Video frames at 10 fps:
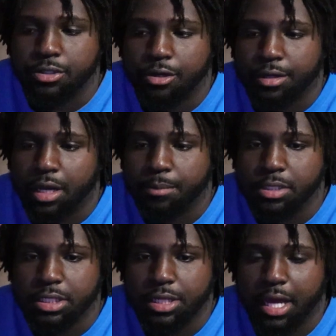you know, and I'm
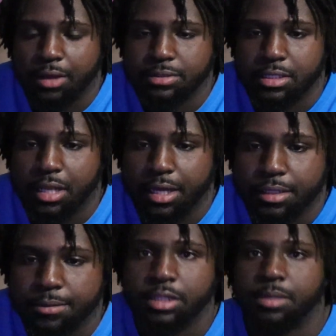gonna leave the house at
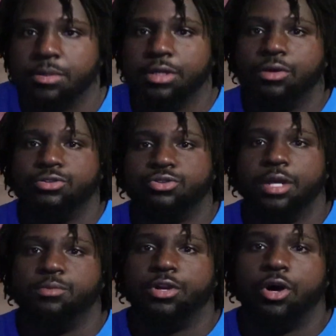like, cause I'm gonna go
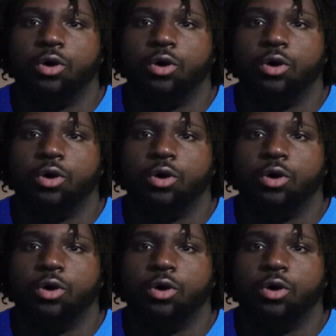train with a